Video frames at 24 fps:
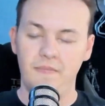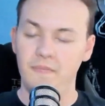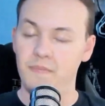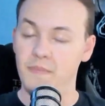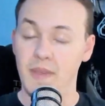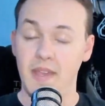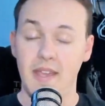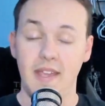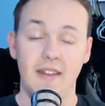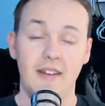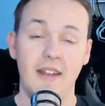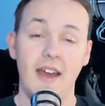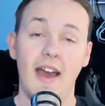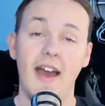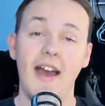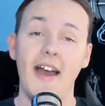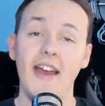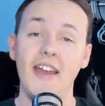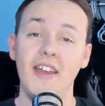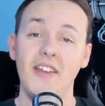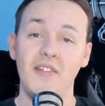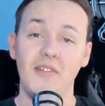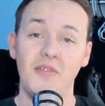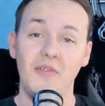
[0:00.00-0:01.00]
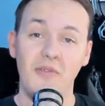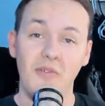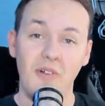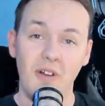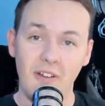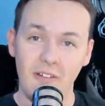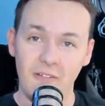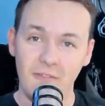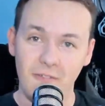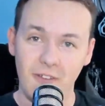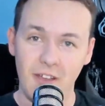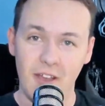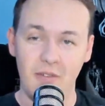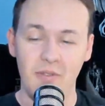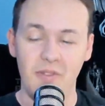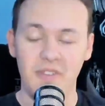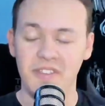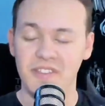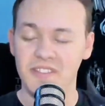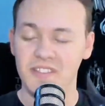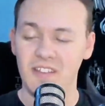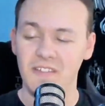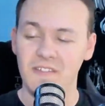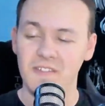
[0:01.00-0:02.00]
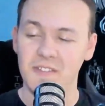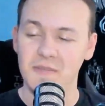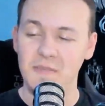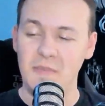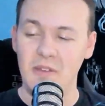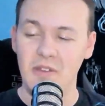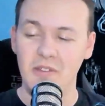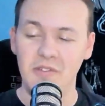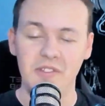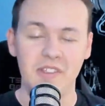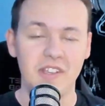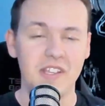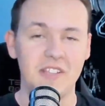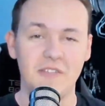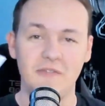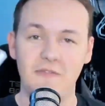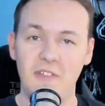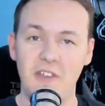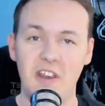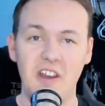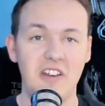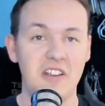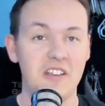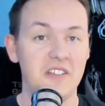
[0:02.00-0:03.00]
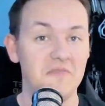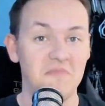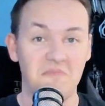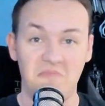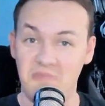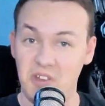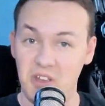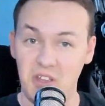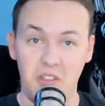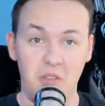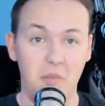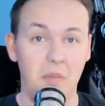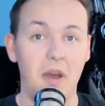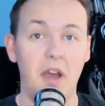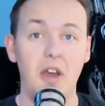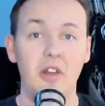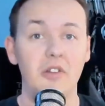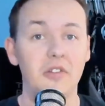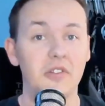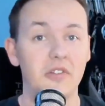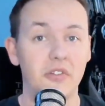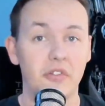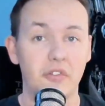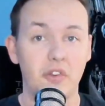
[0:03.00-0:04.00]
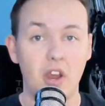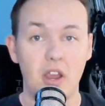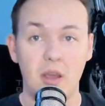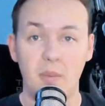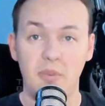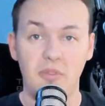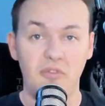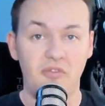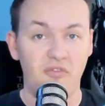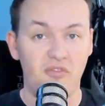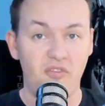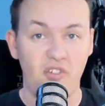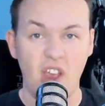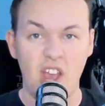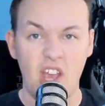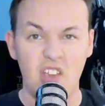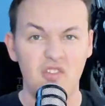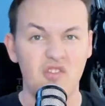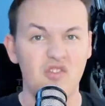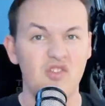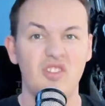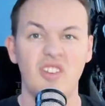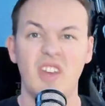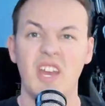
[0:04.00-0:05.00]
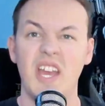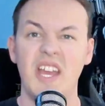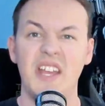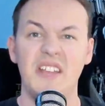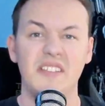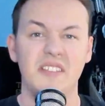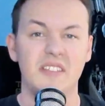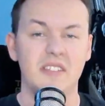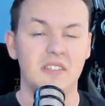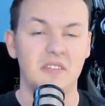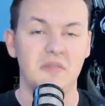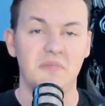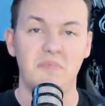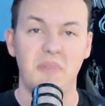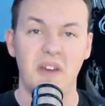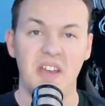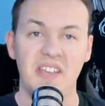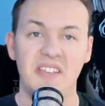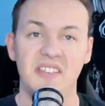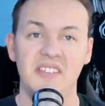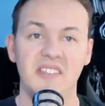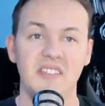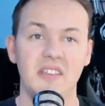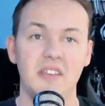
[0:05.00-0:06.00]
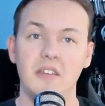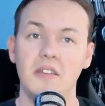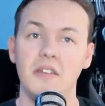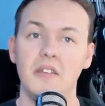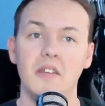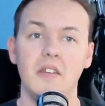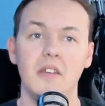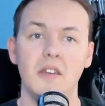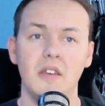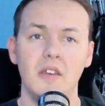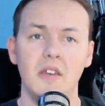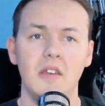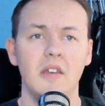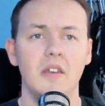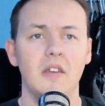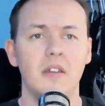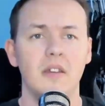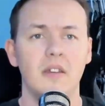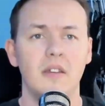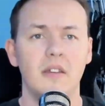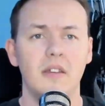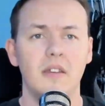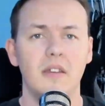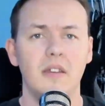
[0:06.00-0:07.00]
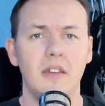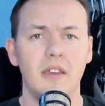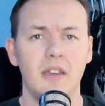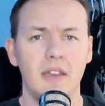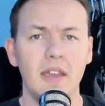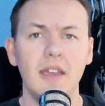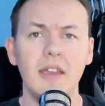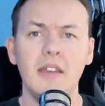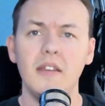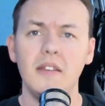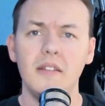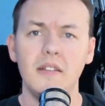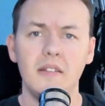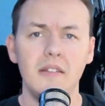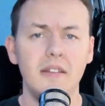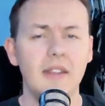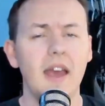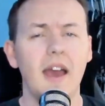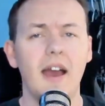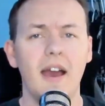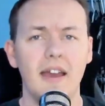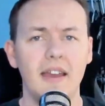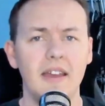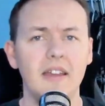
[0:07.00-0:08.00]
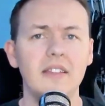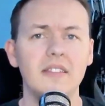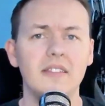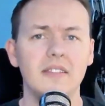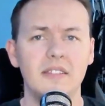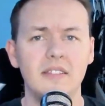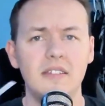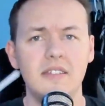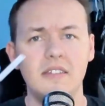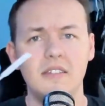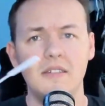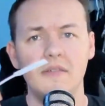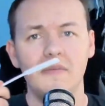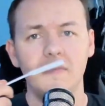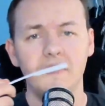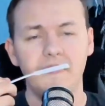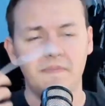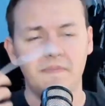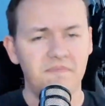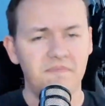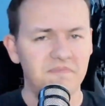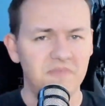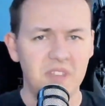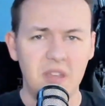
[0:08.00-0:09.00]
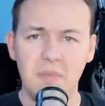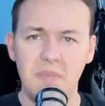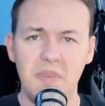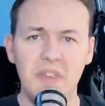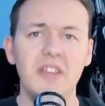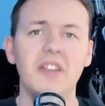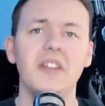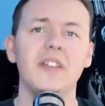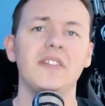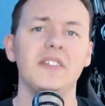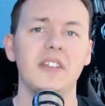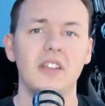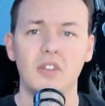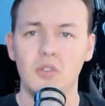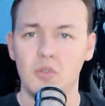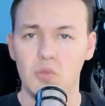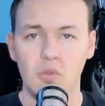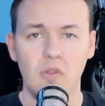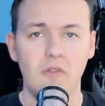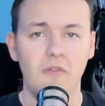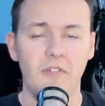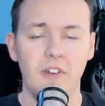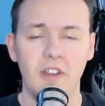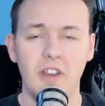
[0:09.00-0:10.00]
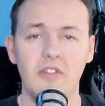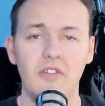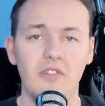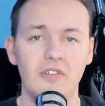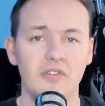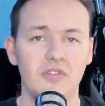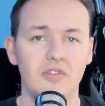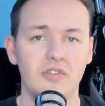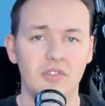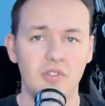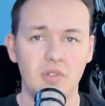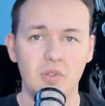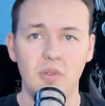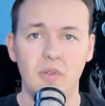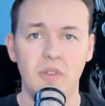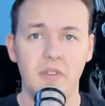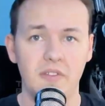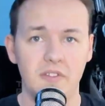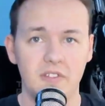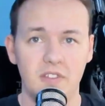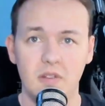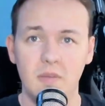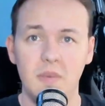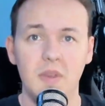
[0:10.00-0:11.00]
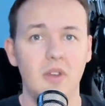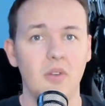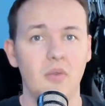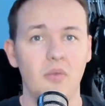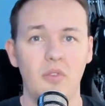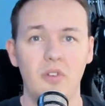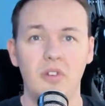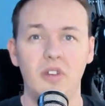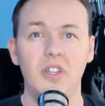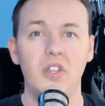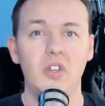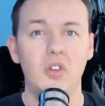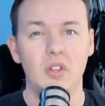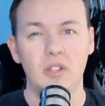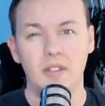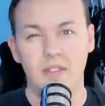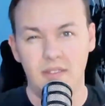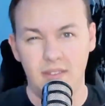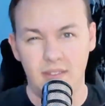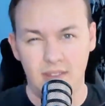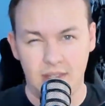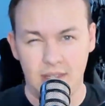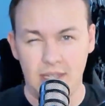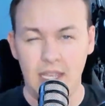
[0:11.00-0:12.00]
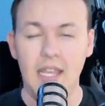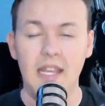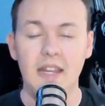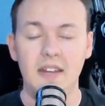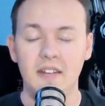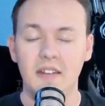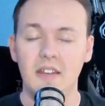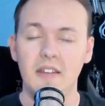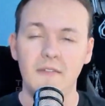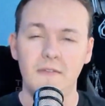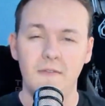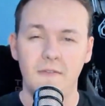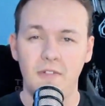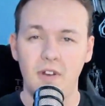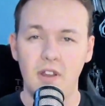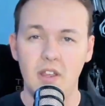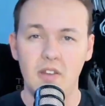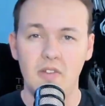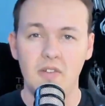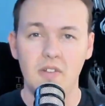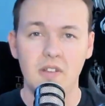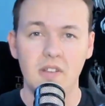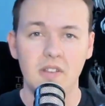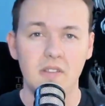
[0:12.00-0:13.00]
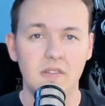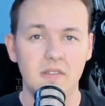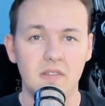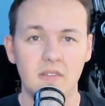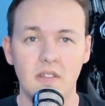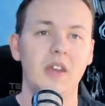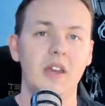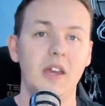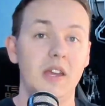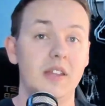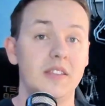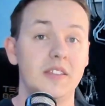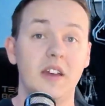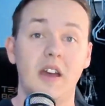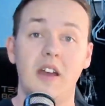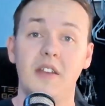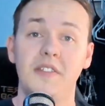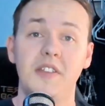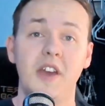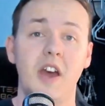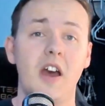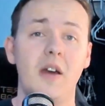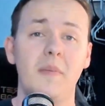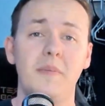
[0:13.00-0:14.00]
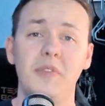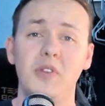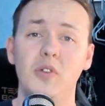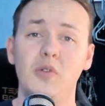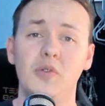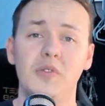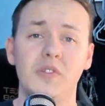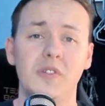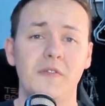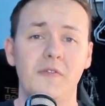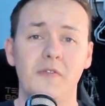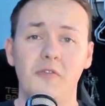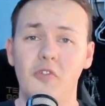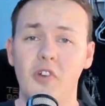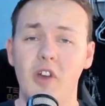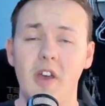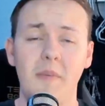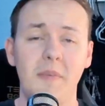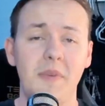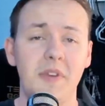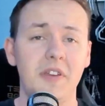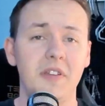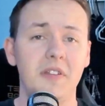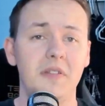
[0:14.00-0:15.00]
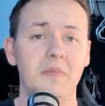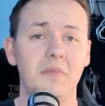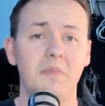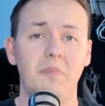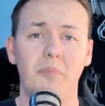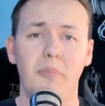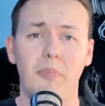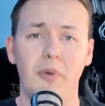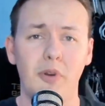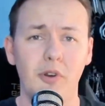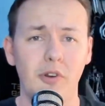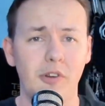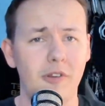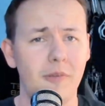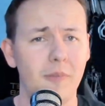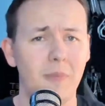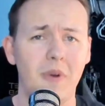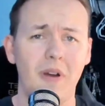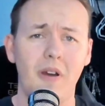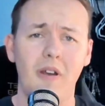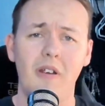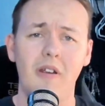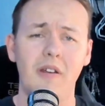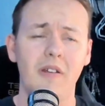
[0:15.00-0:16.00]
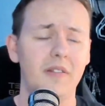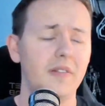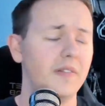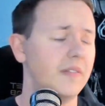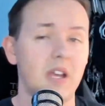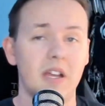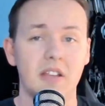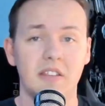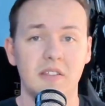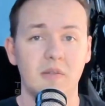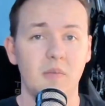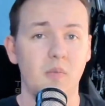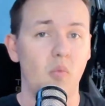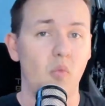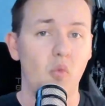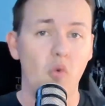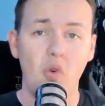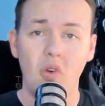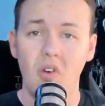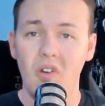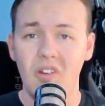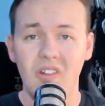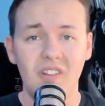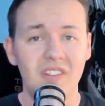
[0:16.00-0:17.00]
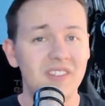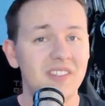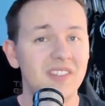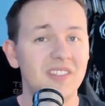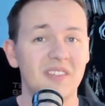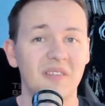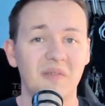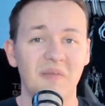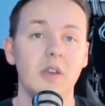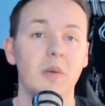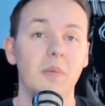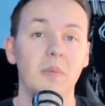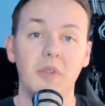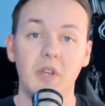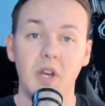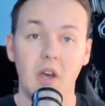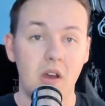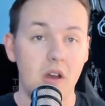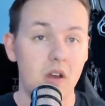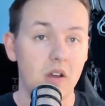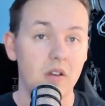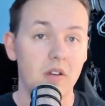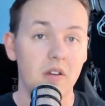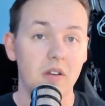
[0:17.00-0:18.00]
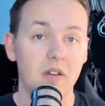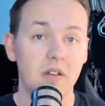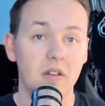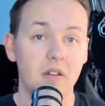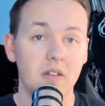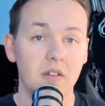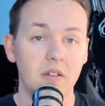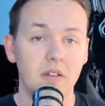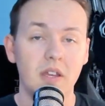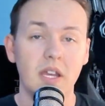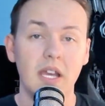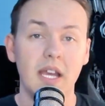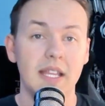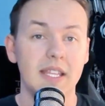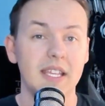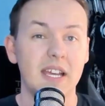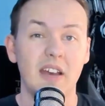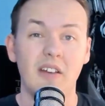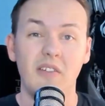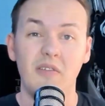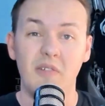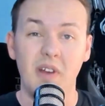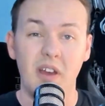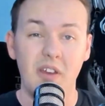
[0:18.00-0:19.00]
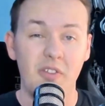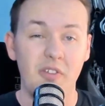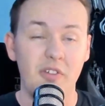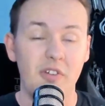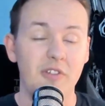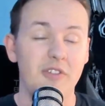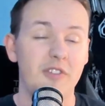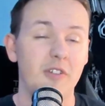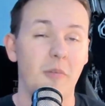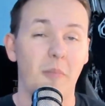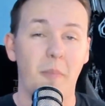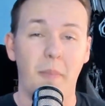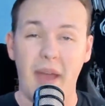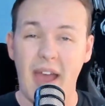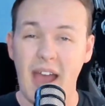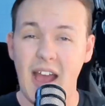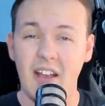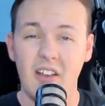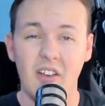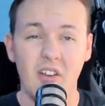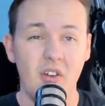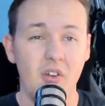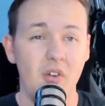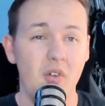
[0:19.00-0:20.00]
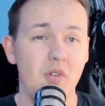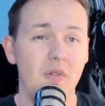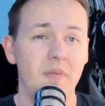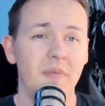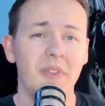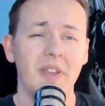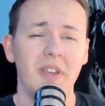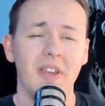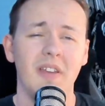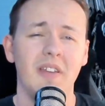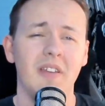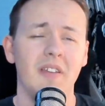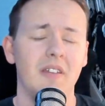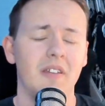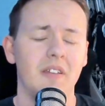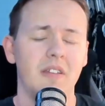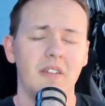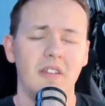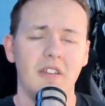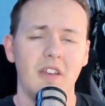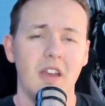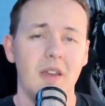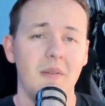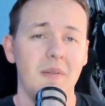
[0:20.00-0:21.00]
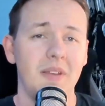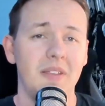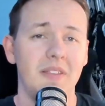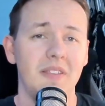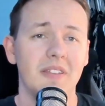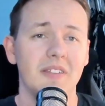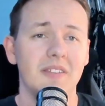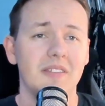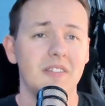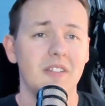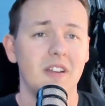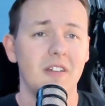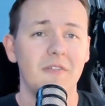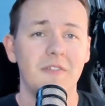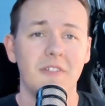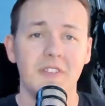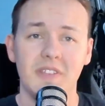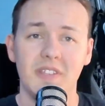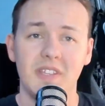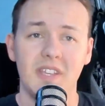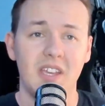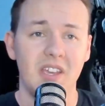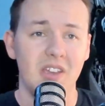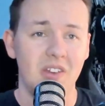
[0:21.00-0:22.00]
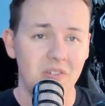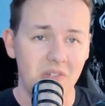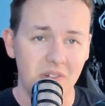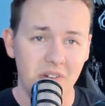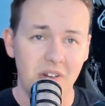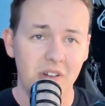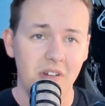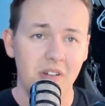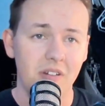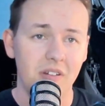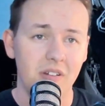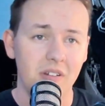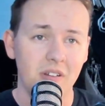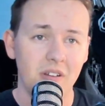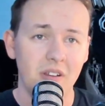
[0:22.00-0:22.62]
Man, I love how this stuff smells. It's very, like the bottle described, fresh and spicy. And yeah, I could see it being a sensual fragrance too. This could be a really good date night fragrance. It's got top notes of lemon, bergamot. It's got some woods, some tonka. It's got leather, tobacco. I mean, this stuff is killer.